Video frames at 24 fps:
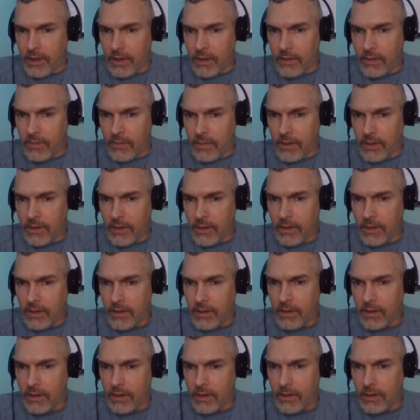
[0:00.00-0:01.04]
am
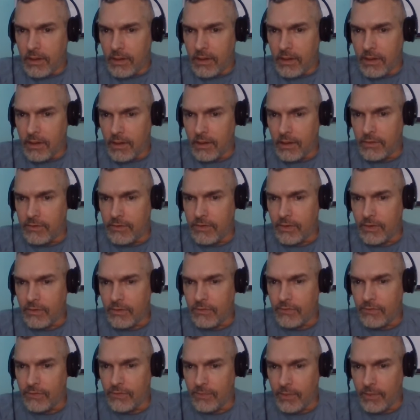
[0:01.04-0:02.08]
a Joe
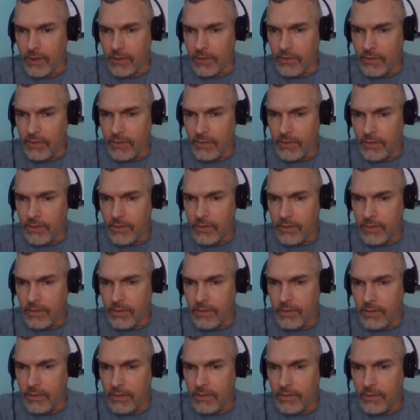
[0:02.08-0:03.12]
Smith.
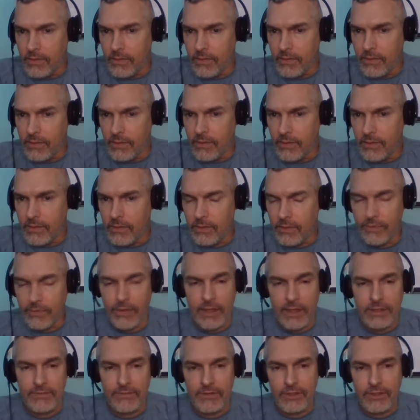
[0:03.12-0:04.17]
Well,
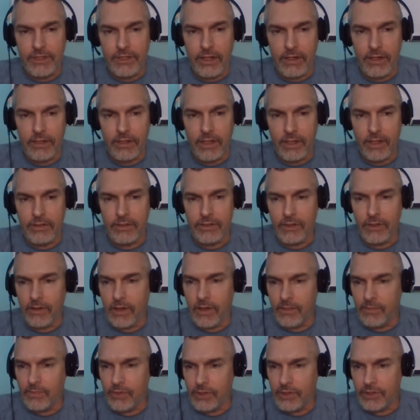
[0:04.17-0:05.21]
thanks for sharing that, Joe.
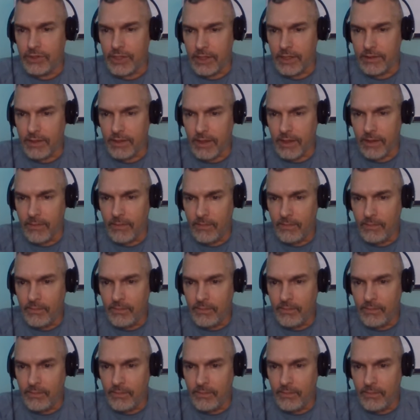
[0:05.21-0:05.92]
I appreciate that.